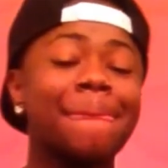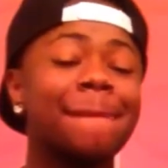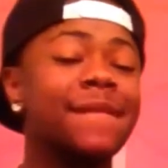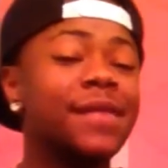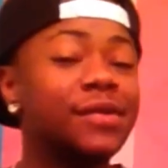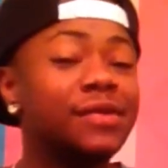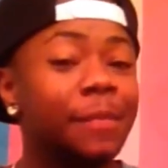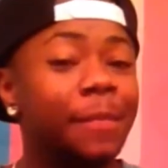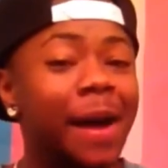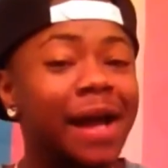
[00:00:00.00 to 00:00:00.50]

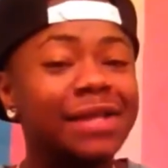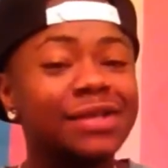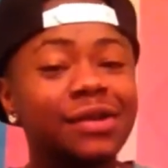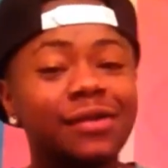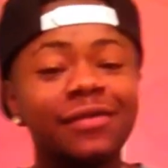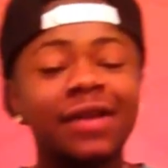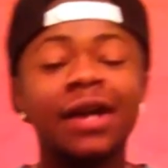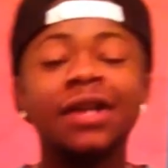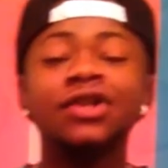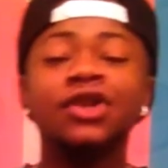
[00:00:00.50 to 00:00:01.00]
So the
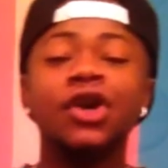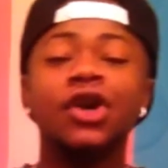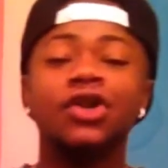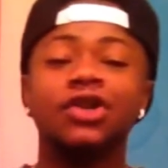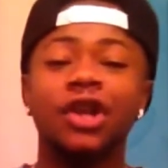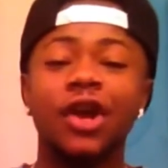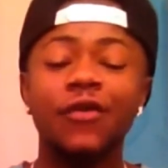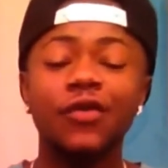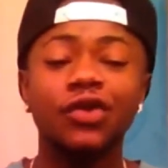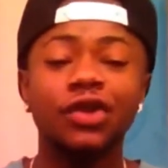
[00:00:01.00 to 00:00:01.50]
pastor of that
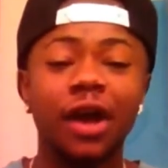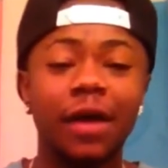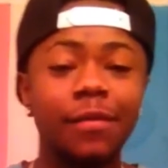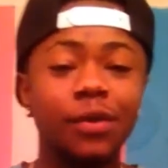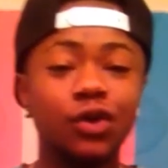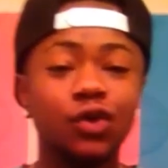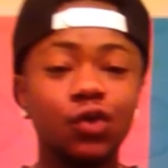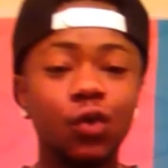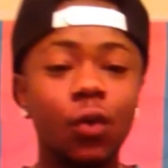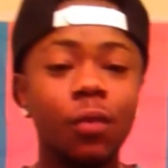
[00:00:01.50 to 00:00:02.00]
church, every time
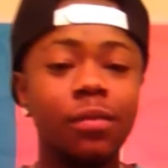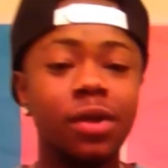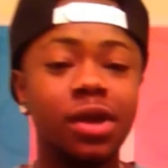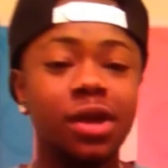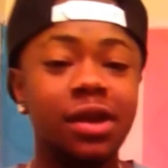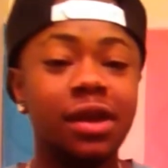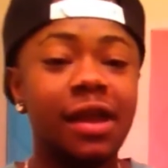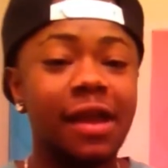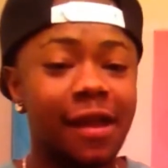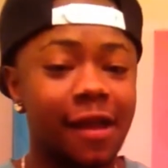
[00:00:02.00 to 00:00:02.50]
he saw
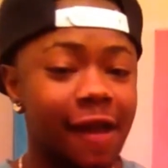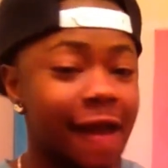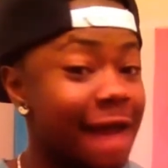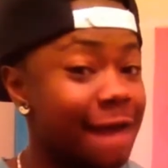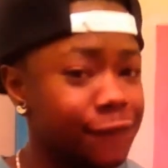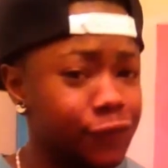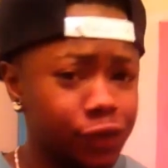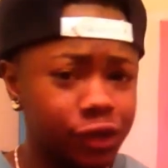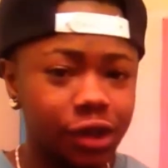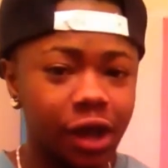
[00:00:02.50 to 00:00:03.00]
me, he